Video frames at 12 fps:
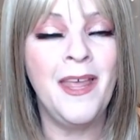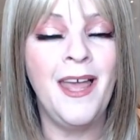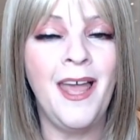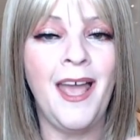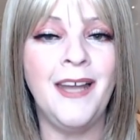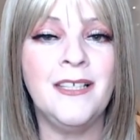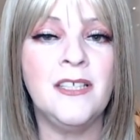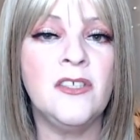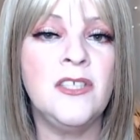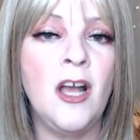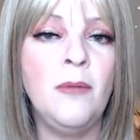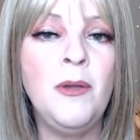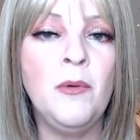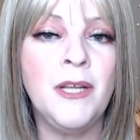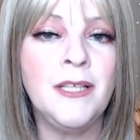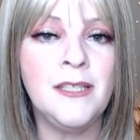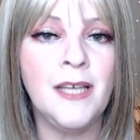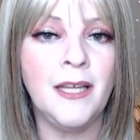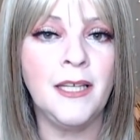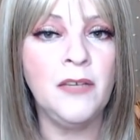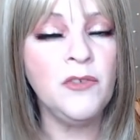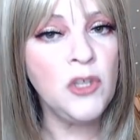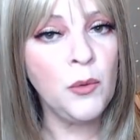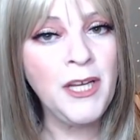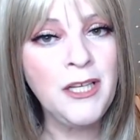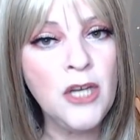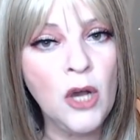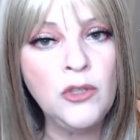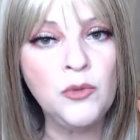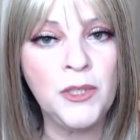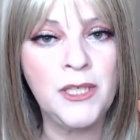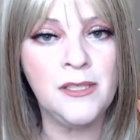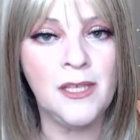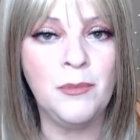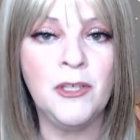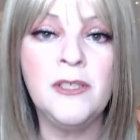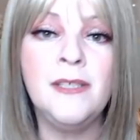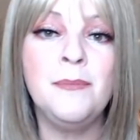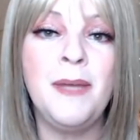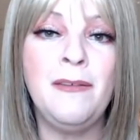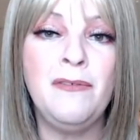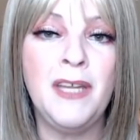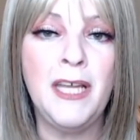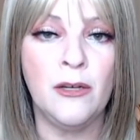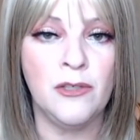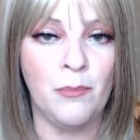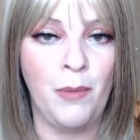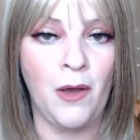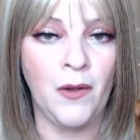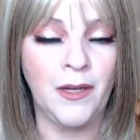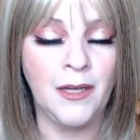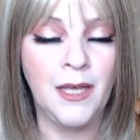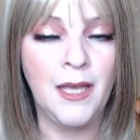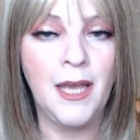And he says, Tell me what he said, even though he knows what he said because he's made videos about it.